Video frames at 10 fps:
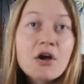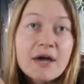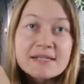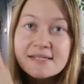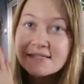
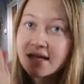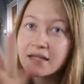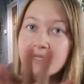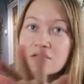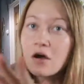Okay, since I
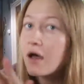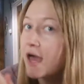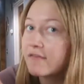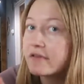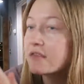cleaned
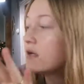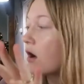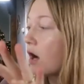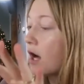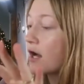everything
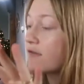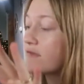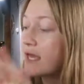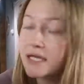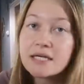
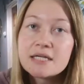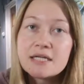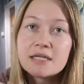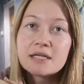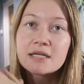off
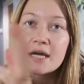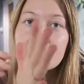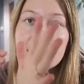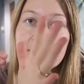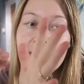and
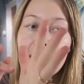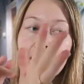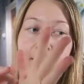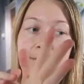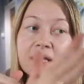kind of
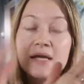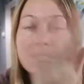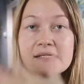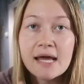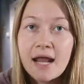
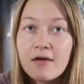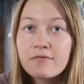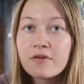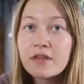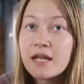set
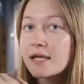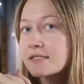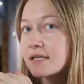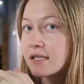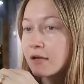up for the
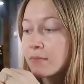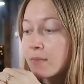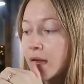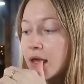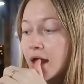next thing that I'm
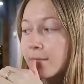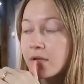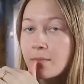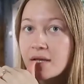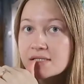
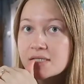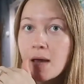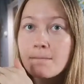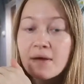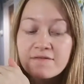gonna make
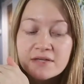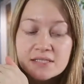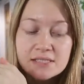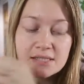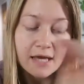some
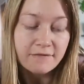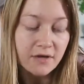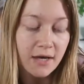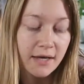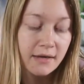muffins. I'm
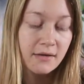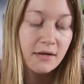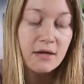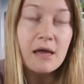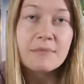gonna
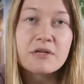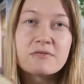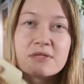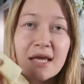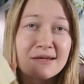
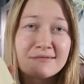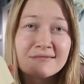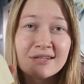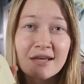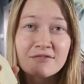use
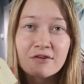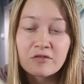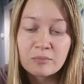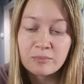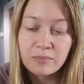like the
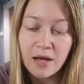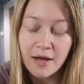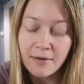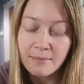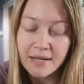leftover
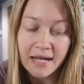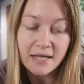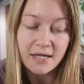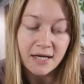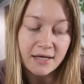
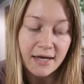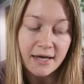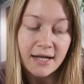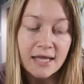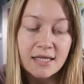banana that I
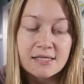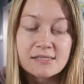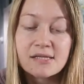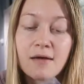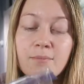had and then
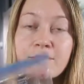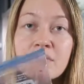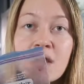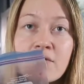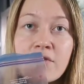some
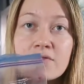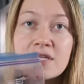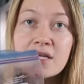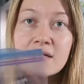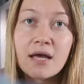
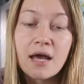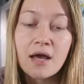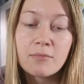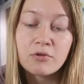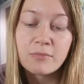frozen
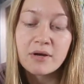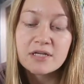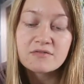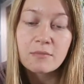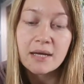
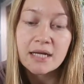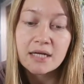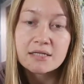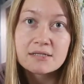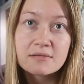blueberries from my
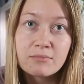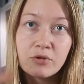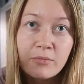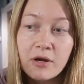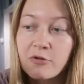Nana's
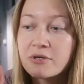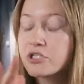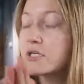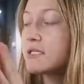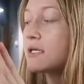blueberry
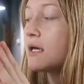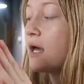bushes.